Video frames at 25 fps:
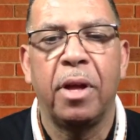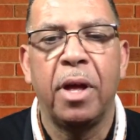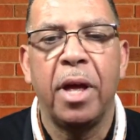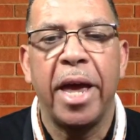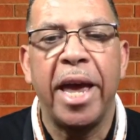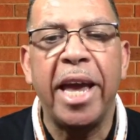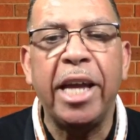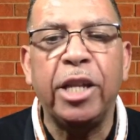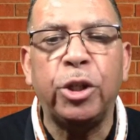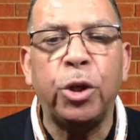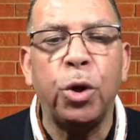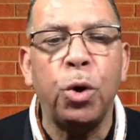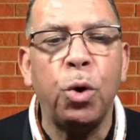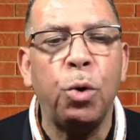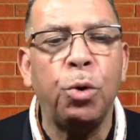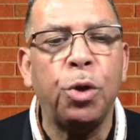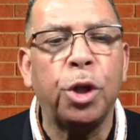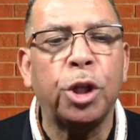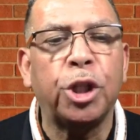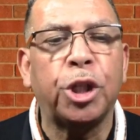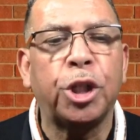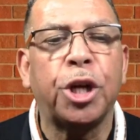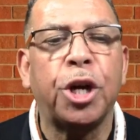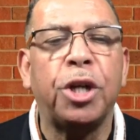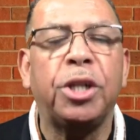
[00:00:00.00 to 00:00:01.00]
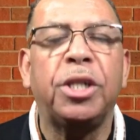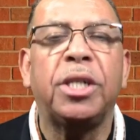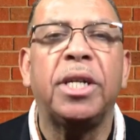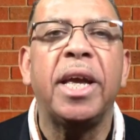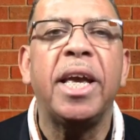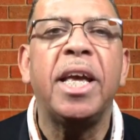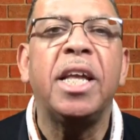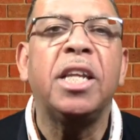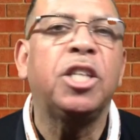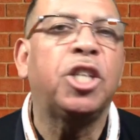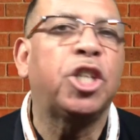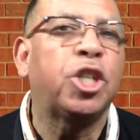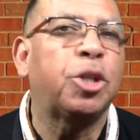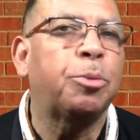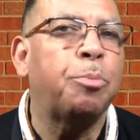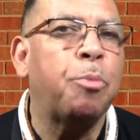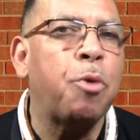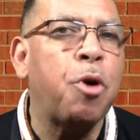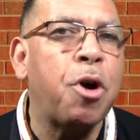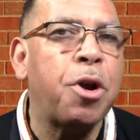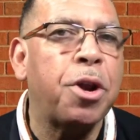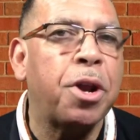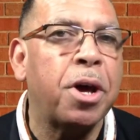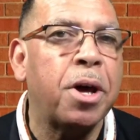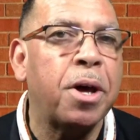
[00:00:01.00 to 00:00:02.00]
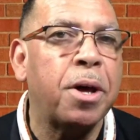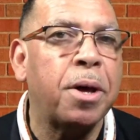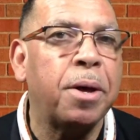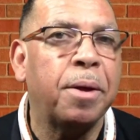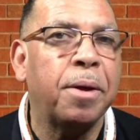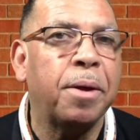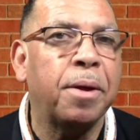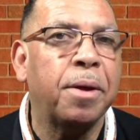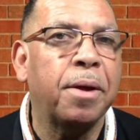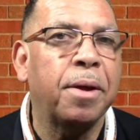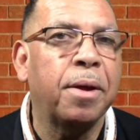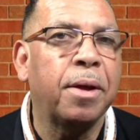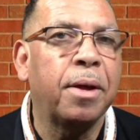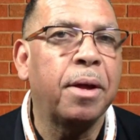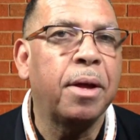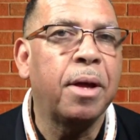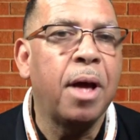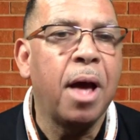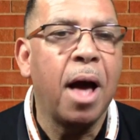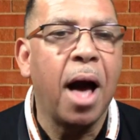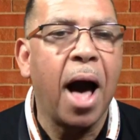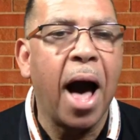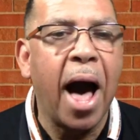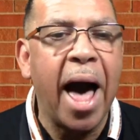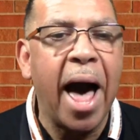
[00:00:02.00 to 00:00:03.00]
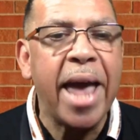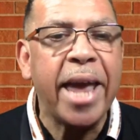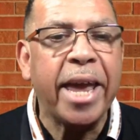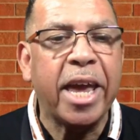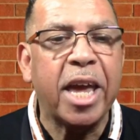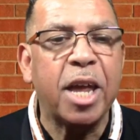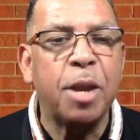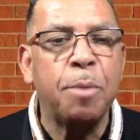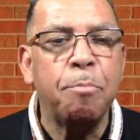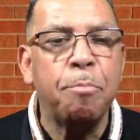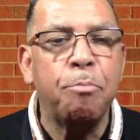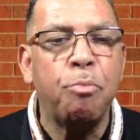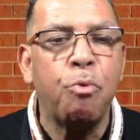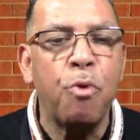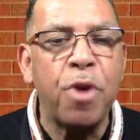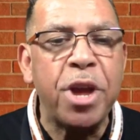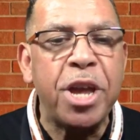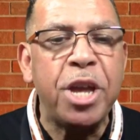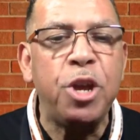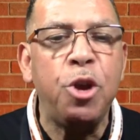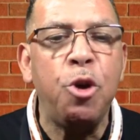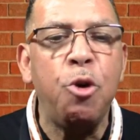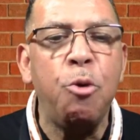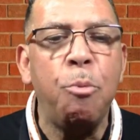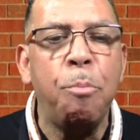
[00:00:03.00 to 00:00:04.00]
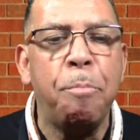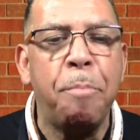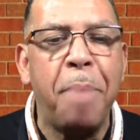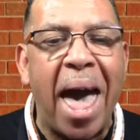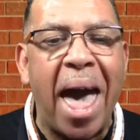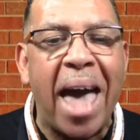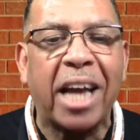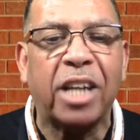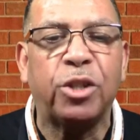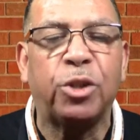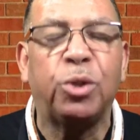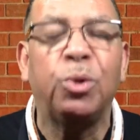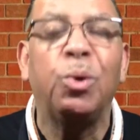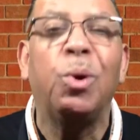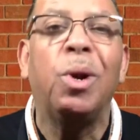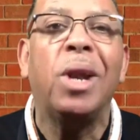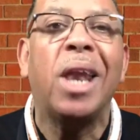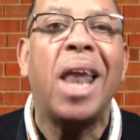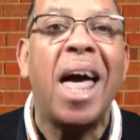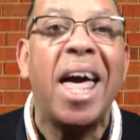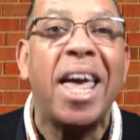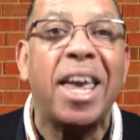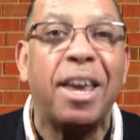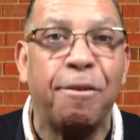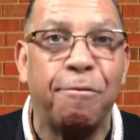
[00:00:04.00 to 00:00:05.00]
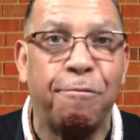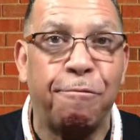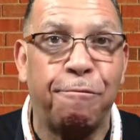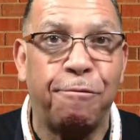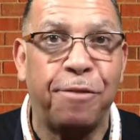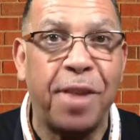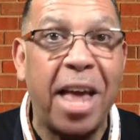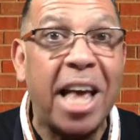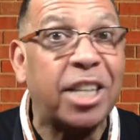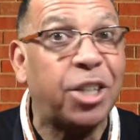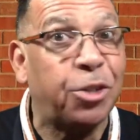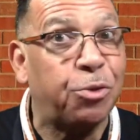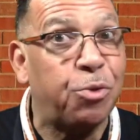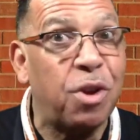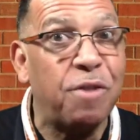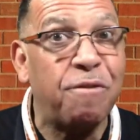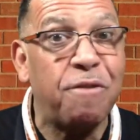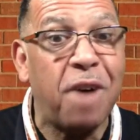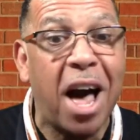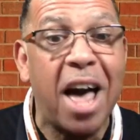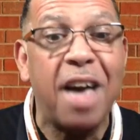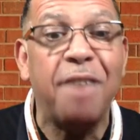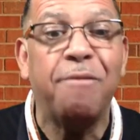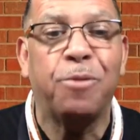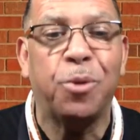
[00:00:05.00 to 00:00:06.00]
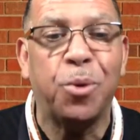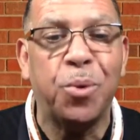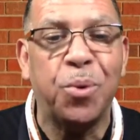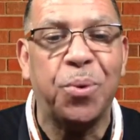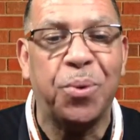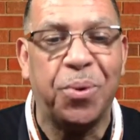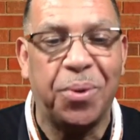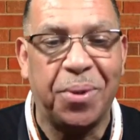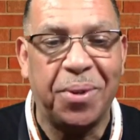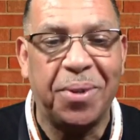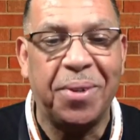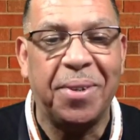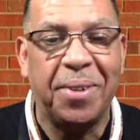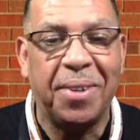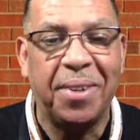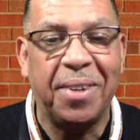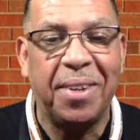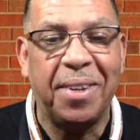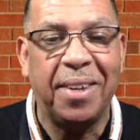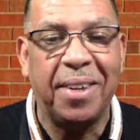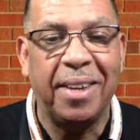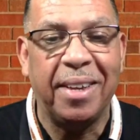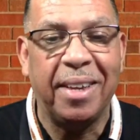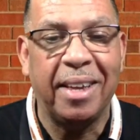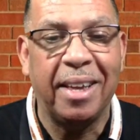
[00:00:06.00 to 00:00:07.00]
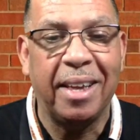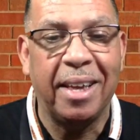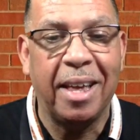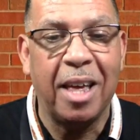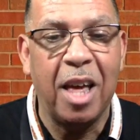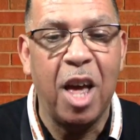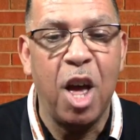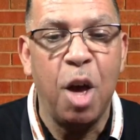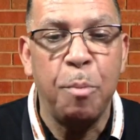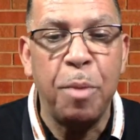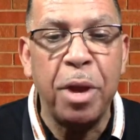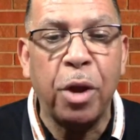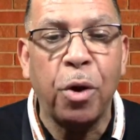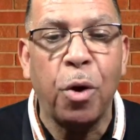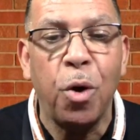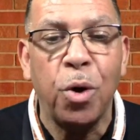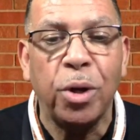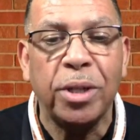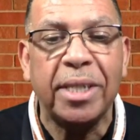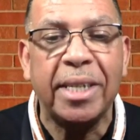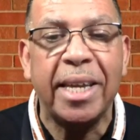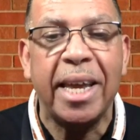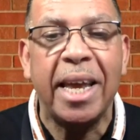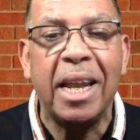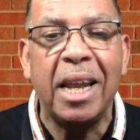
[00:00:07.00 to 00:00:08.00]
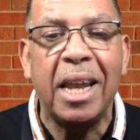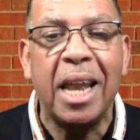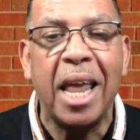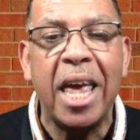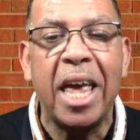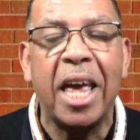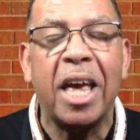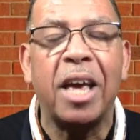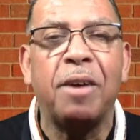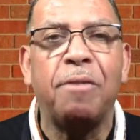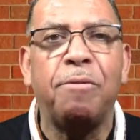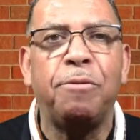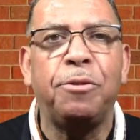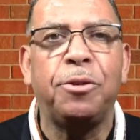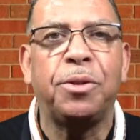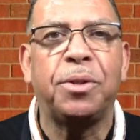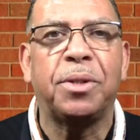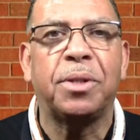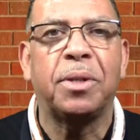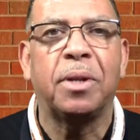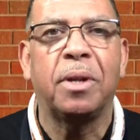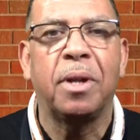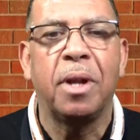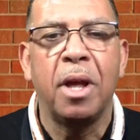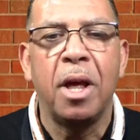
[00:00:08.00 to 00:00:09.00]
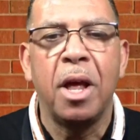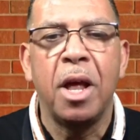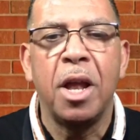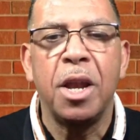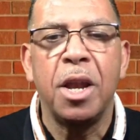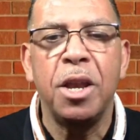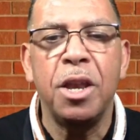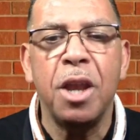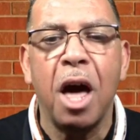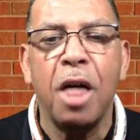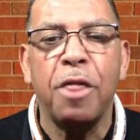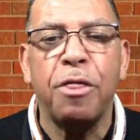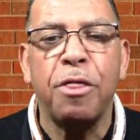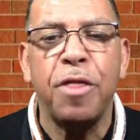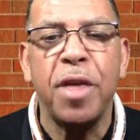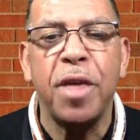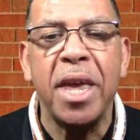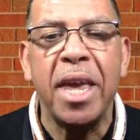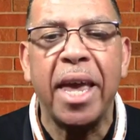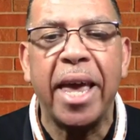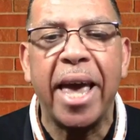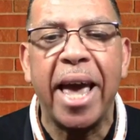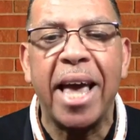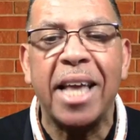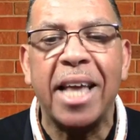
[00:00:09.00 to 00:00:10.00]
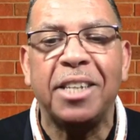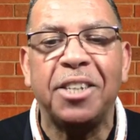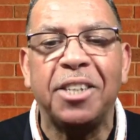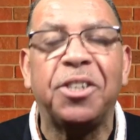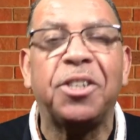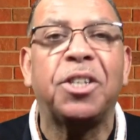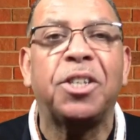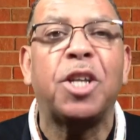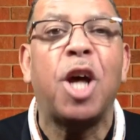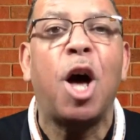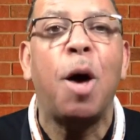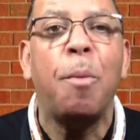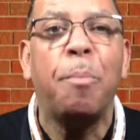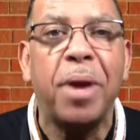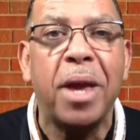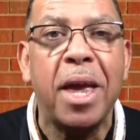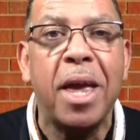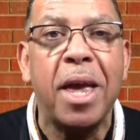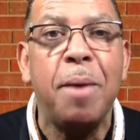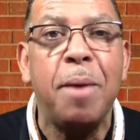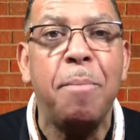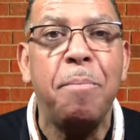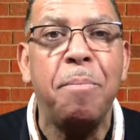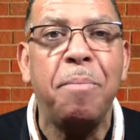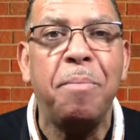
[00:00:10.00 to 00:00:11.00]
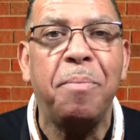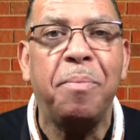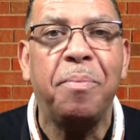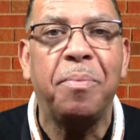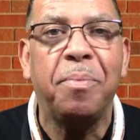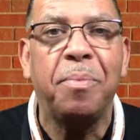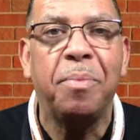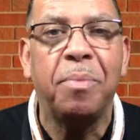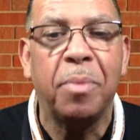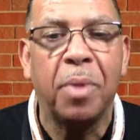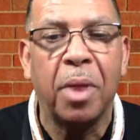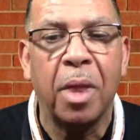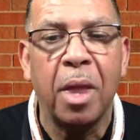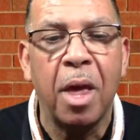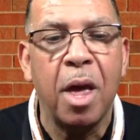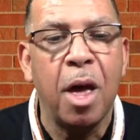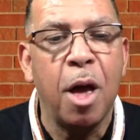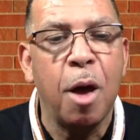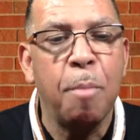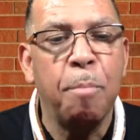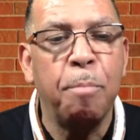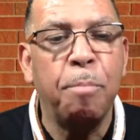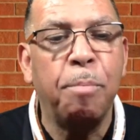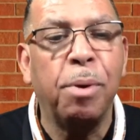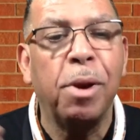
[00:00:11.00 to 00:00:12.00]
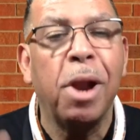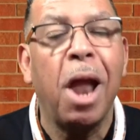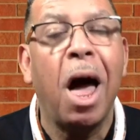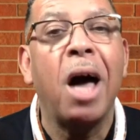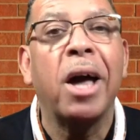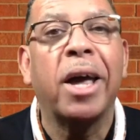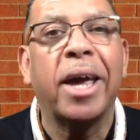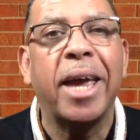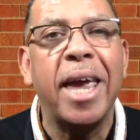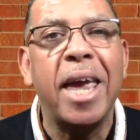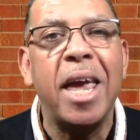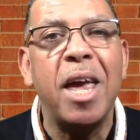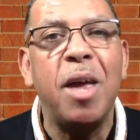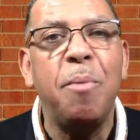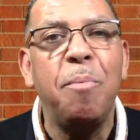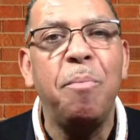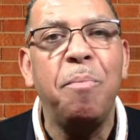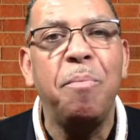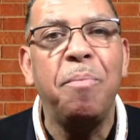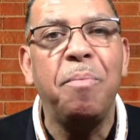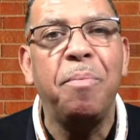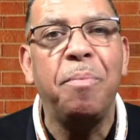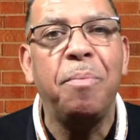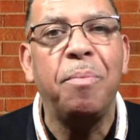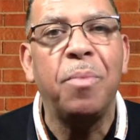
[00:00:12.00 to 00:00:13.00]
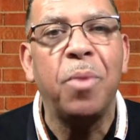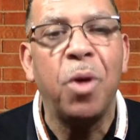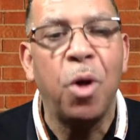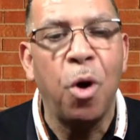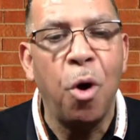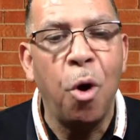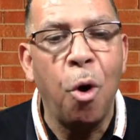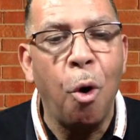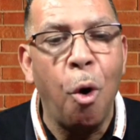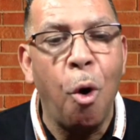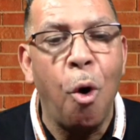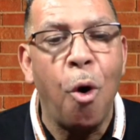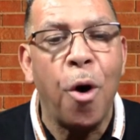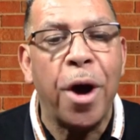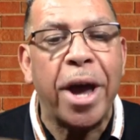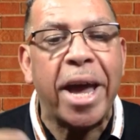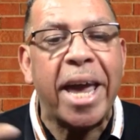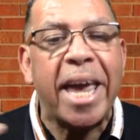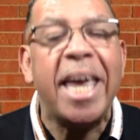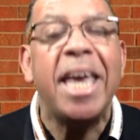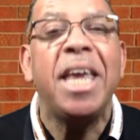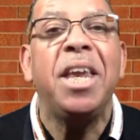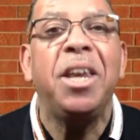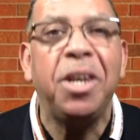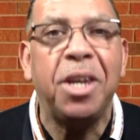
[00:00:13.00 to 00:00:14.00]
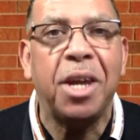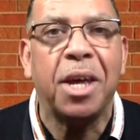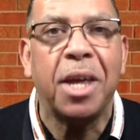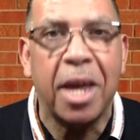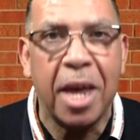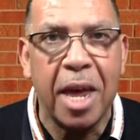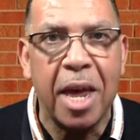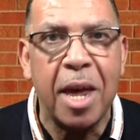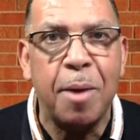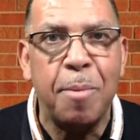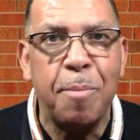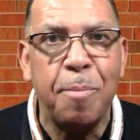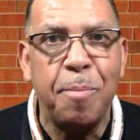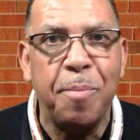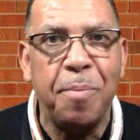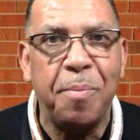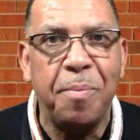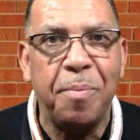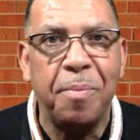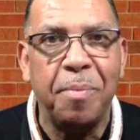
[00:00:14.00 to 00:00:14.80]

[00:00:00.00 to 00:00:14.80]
He told the church in Smyrna, I can bring you back to life. That's revival. Because he lives, nothing can stop him, block him, or hinder him,